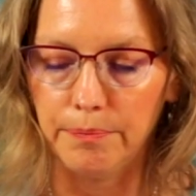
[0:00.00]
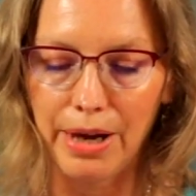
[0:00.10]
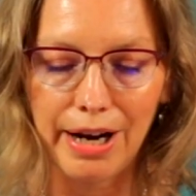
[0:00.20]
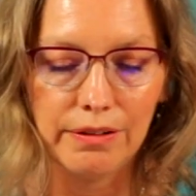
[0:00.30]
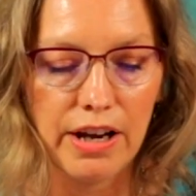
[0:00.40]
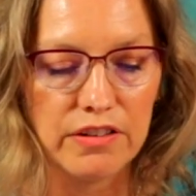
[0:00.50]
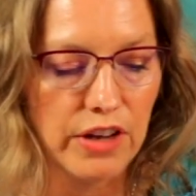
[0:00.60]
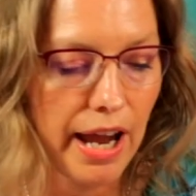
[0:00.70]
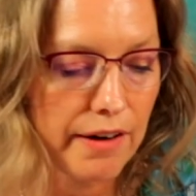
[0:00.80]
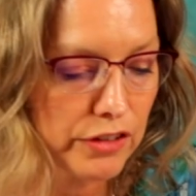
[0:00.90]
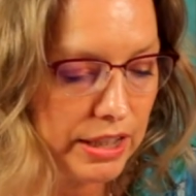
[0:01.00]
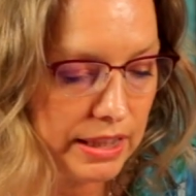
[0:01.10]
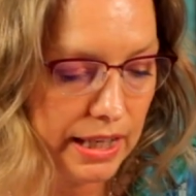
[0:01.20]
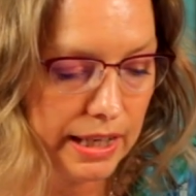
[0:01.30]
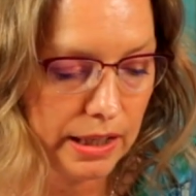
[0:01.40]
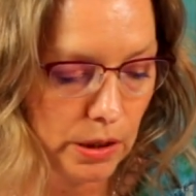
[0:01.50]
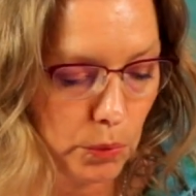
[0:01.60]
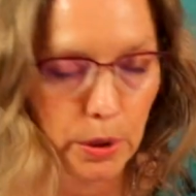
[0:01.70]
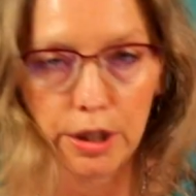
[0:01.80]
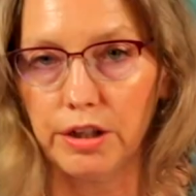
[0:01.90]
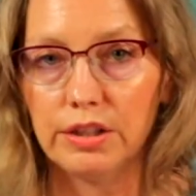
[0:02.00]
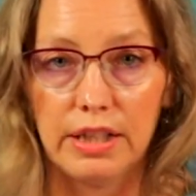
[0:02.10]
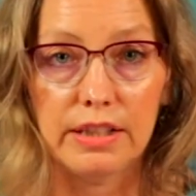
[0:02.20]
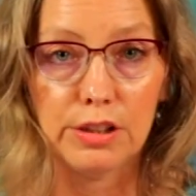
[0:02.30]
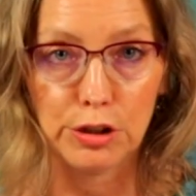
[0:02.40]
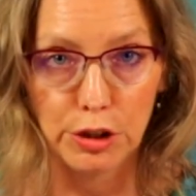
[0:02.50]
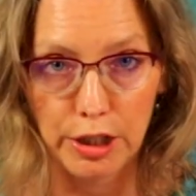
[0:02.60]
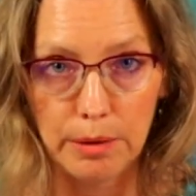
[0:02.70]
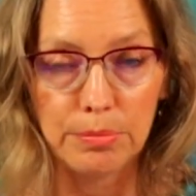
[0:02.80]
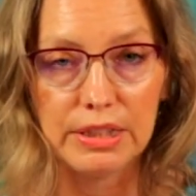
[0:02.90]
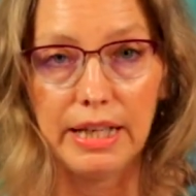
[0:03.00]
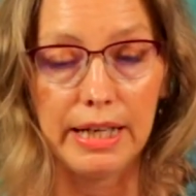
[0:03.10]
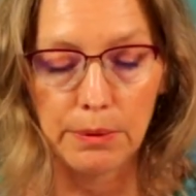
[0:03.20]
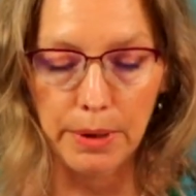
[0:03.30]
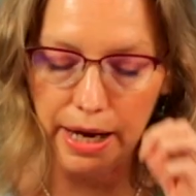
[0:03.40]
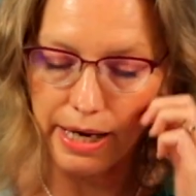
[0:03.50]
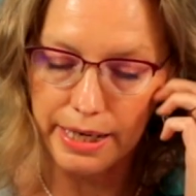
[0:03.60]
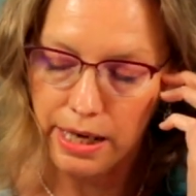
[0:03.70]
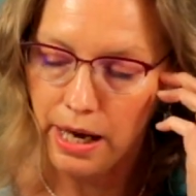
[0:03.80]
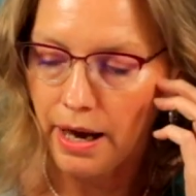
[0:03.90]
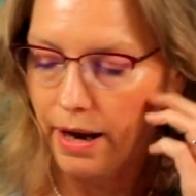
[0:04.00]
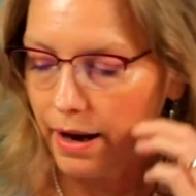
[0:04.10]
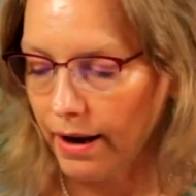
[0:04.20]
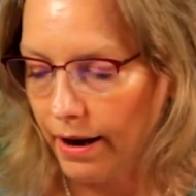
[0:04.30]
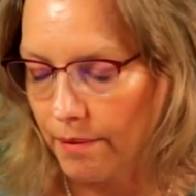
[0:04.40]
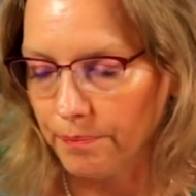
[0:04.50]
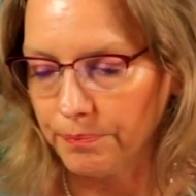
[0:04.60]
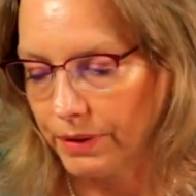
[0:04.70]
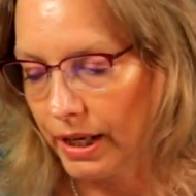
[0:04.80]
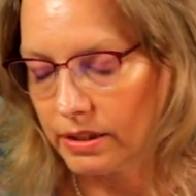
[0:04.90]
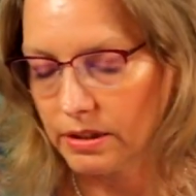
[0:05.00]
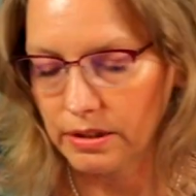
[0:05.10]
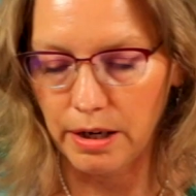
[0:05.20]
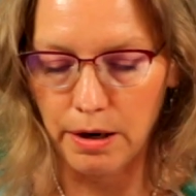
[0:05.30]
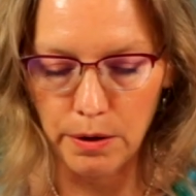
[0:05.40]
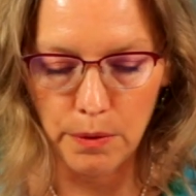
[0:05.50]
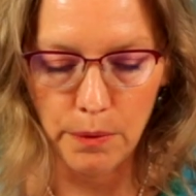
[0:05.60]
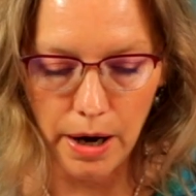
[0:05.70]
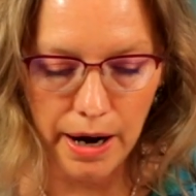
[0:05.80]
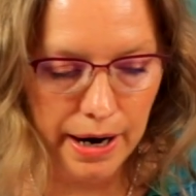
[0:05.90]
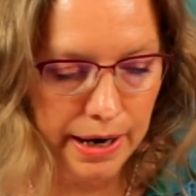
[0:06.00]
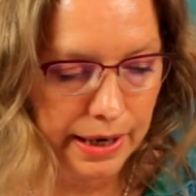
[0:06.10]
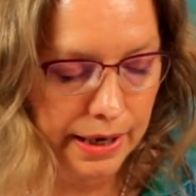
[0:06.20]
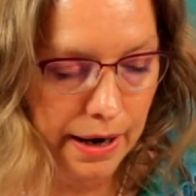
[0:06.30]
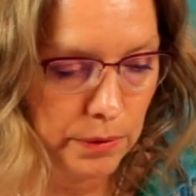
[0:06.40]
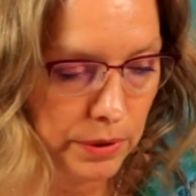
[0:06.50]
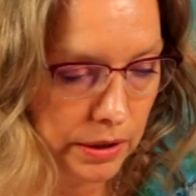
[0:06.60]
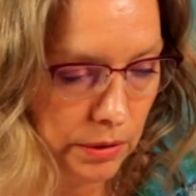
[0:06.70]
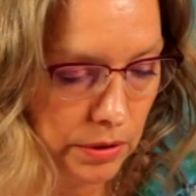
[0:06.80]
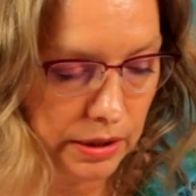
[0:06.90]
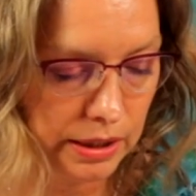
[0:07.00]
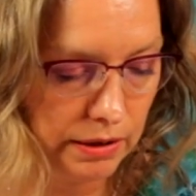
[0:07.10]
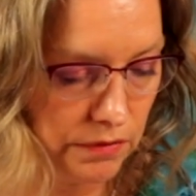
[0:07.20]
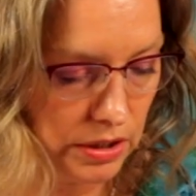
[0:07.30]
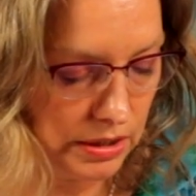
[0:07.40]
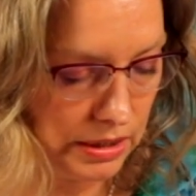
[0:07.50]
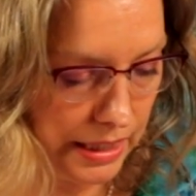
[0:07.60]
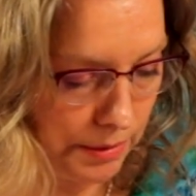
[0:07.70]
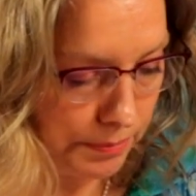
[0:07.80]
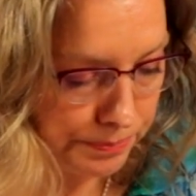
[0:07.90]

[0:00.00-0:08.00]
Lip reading: I love everything words and script anyway. And so I really, really love this stamp.